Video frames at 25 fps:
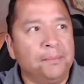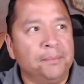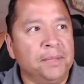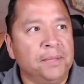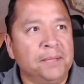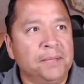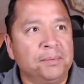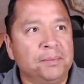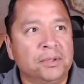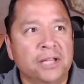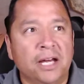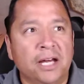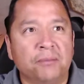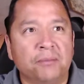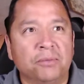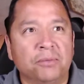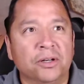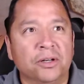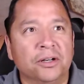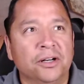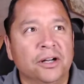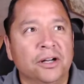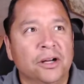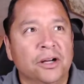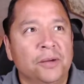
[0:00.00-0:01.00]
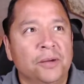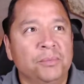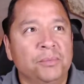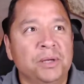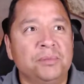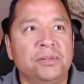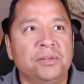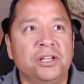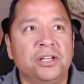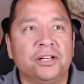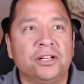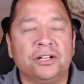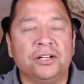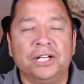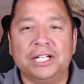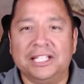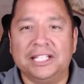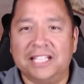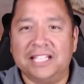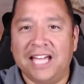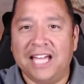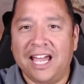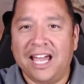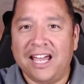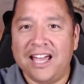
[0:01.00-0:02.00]
People that are in
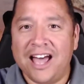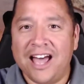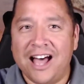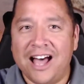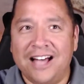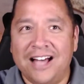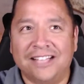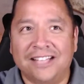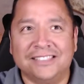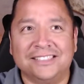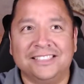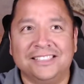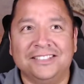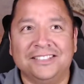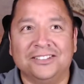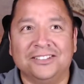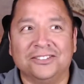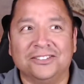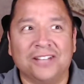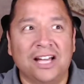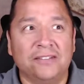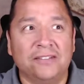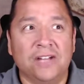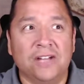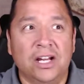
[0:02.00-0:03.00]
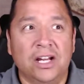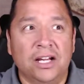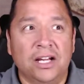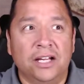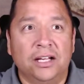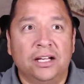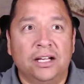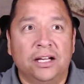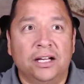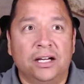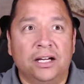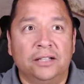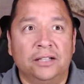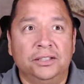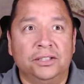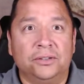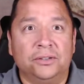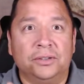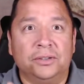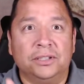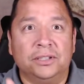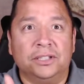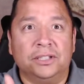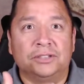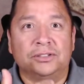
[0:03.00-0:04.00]
chaos in their life, you know,
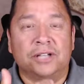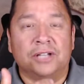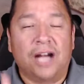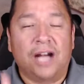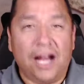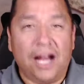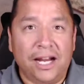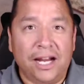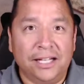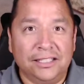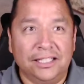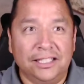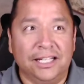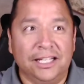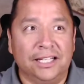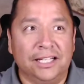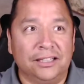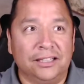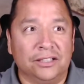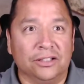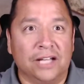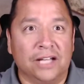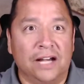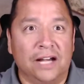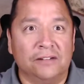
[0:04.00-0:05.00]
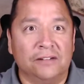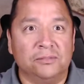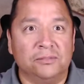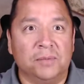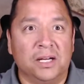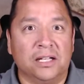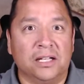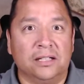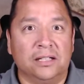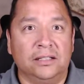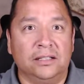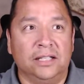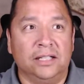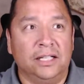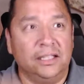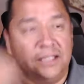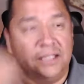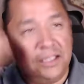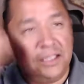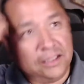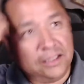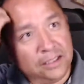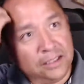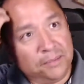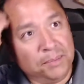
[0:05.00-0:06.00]
and they're trying to get their lives back on, and
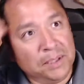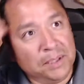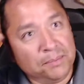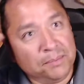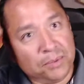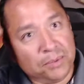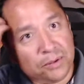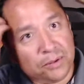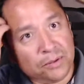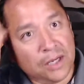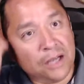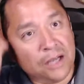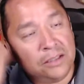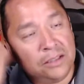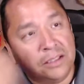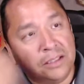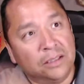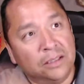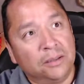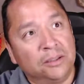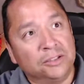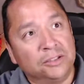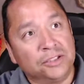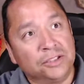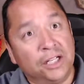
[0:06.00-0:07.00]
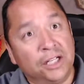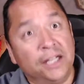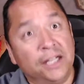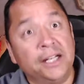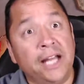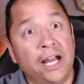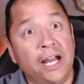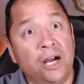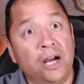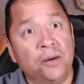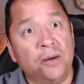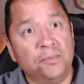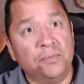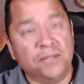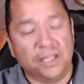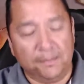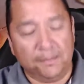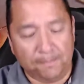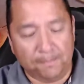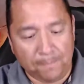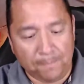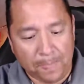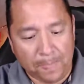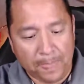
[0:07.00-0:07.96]
then the people around them are trying to help them.